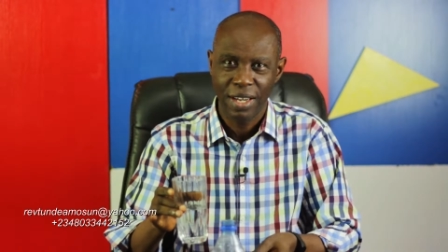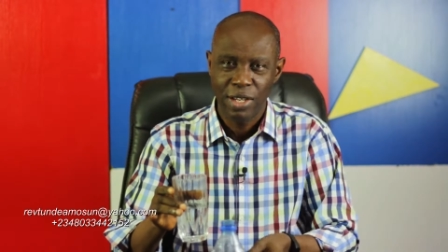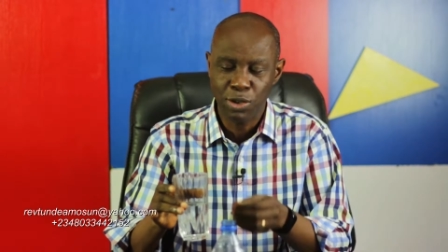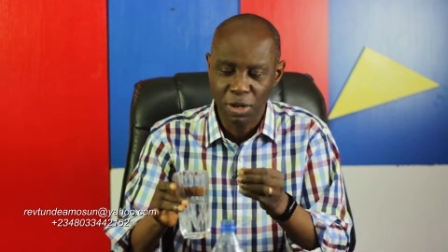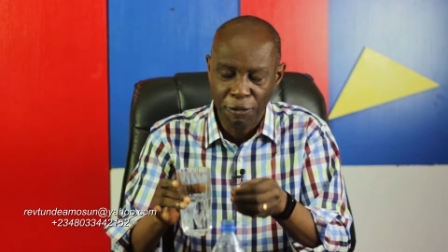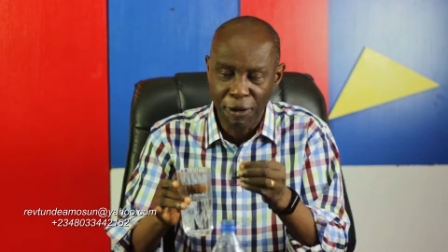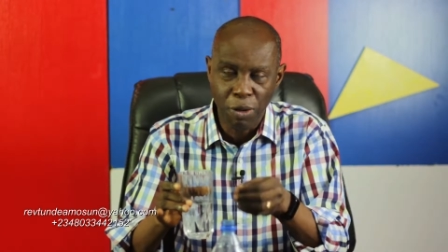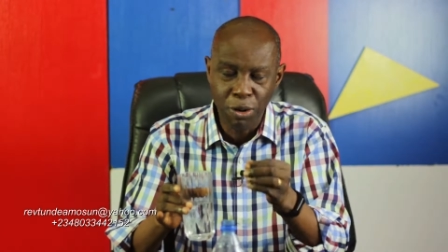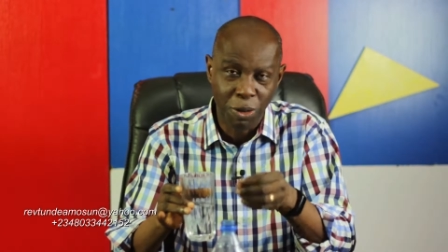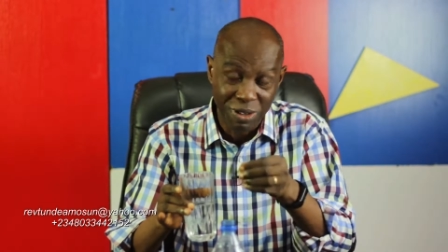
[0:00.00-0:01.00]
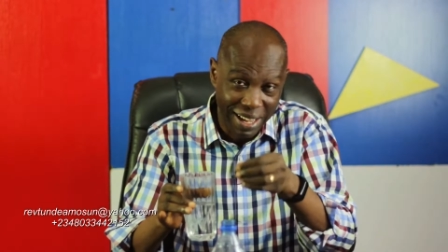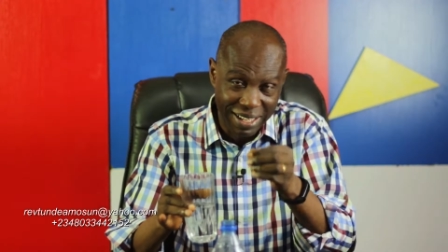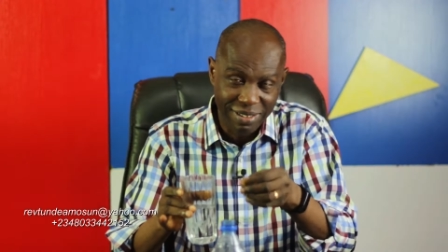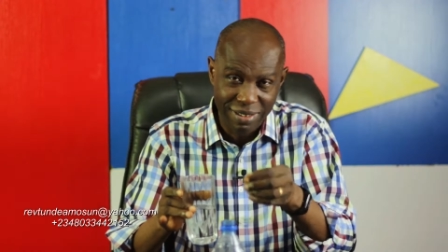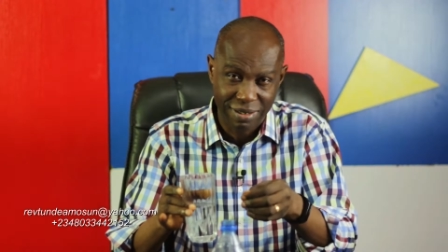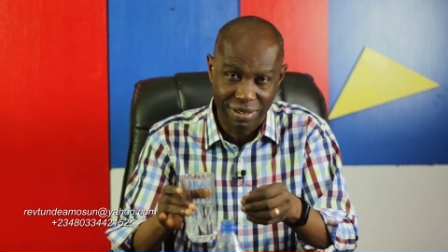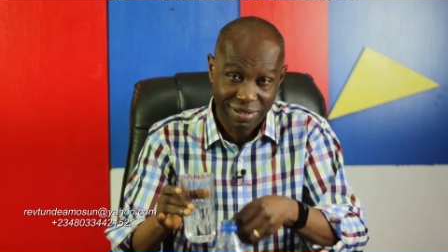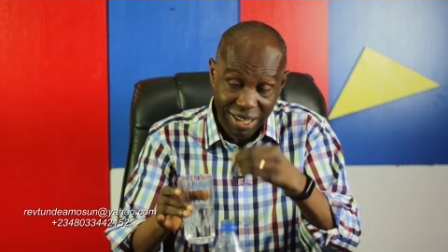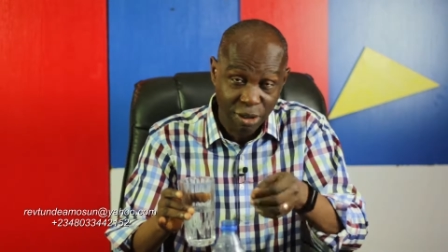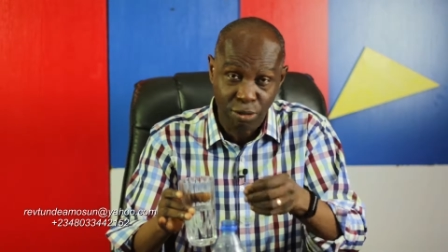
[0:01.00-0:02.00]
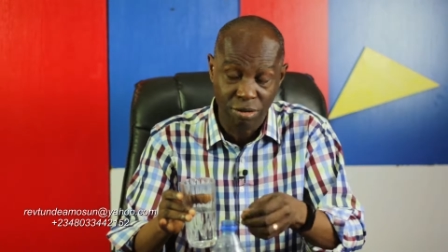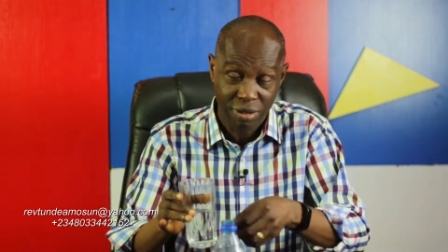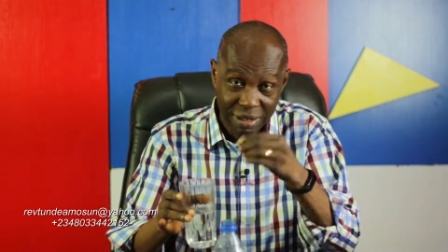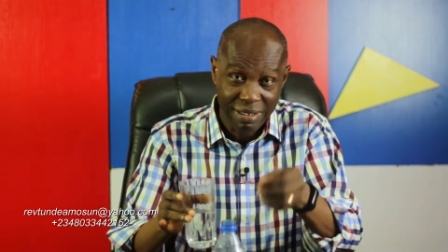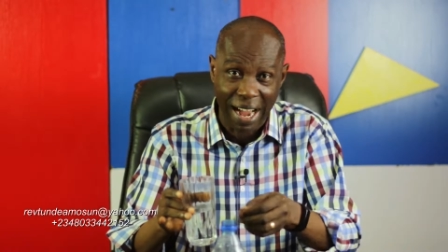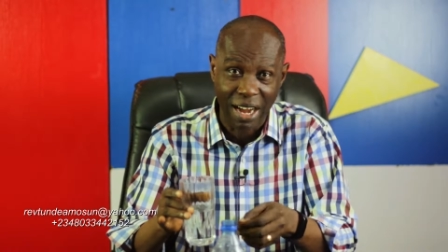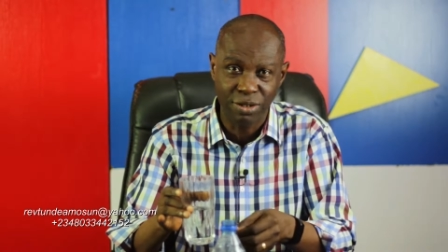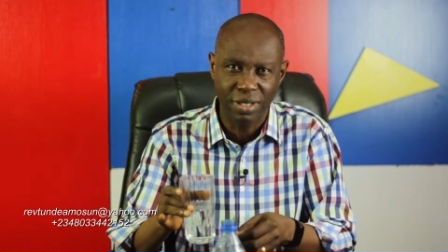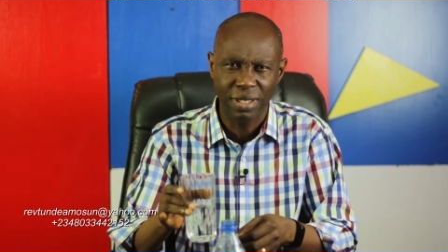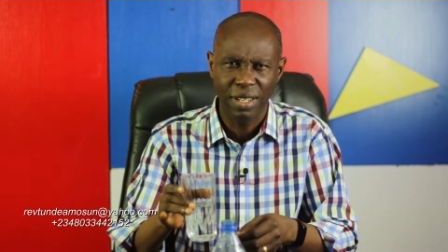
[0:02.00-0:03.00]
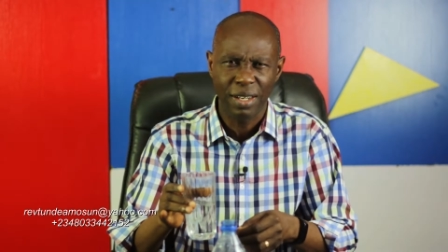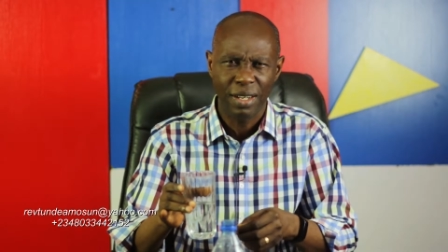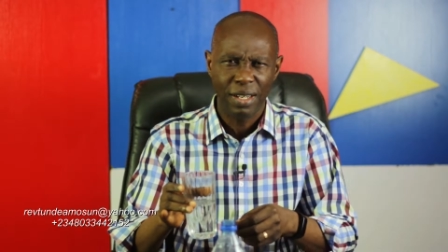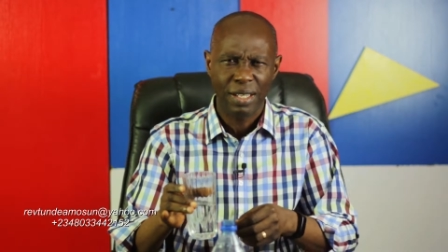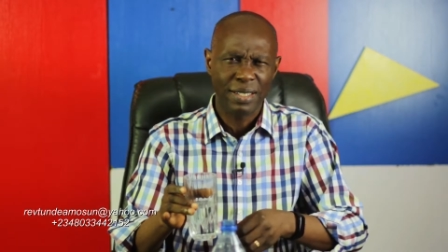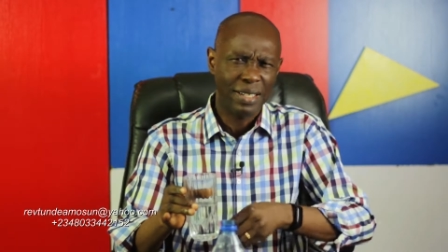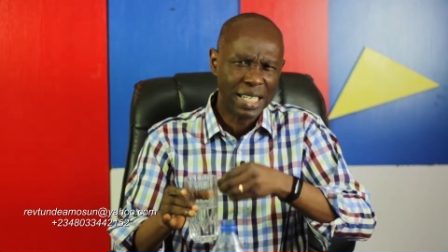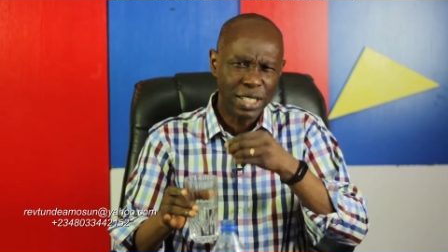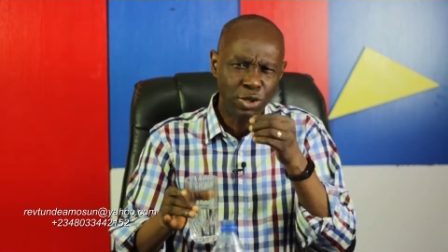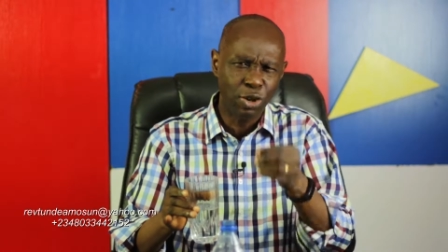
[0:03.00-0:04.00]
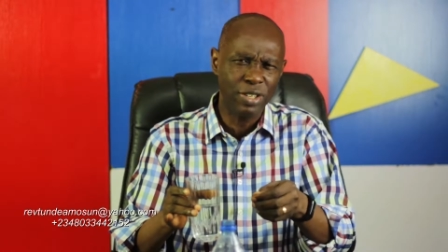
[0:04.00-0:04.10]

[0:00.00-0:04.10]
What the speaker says: So if I want to tackle doubt, there's no